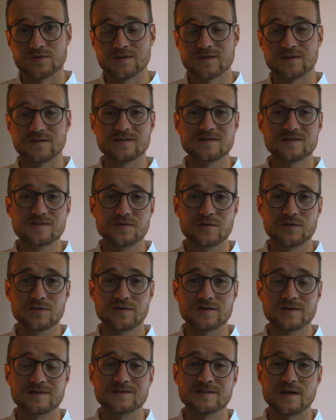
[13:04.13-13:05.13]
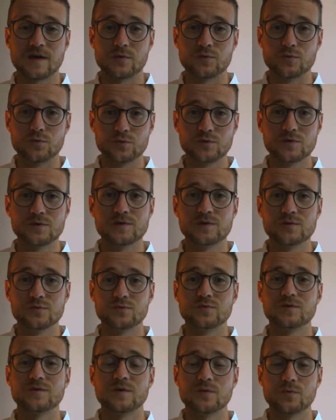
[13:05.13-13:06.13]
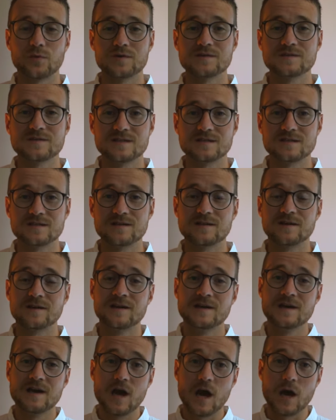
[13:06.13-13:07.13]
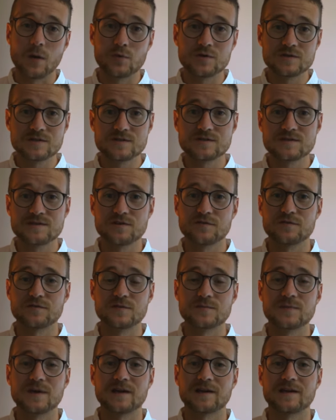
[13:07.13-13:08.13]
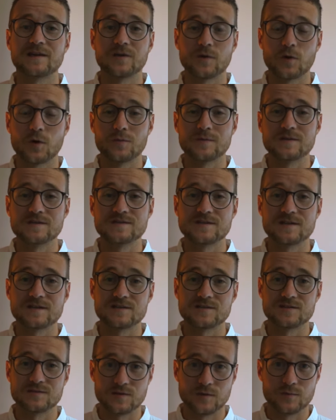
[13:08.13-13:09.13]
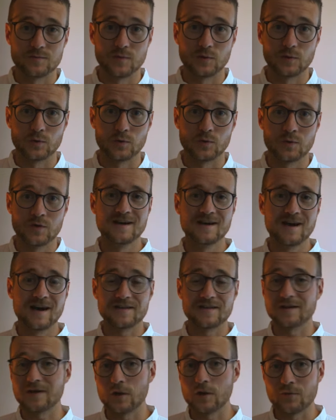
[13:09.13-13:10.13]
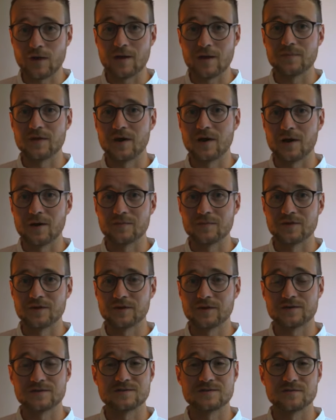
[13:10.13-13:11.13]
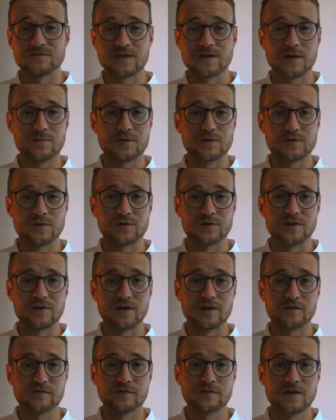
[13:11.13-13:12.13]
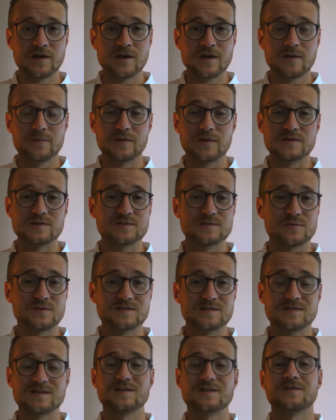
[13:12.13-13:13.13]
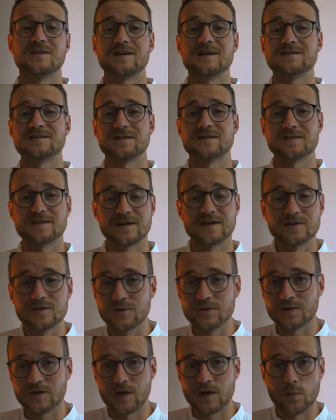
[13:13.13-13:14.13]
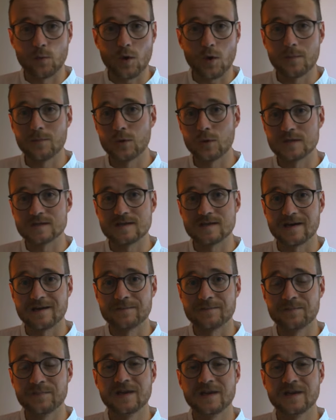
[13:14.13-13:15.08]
it? These are all things that I really want to hear. I want to see your feedback in the comment section down below. I think I'll wrap that up there because I've yabbered on enough. I just want to say you guys, thank you again one more time.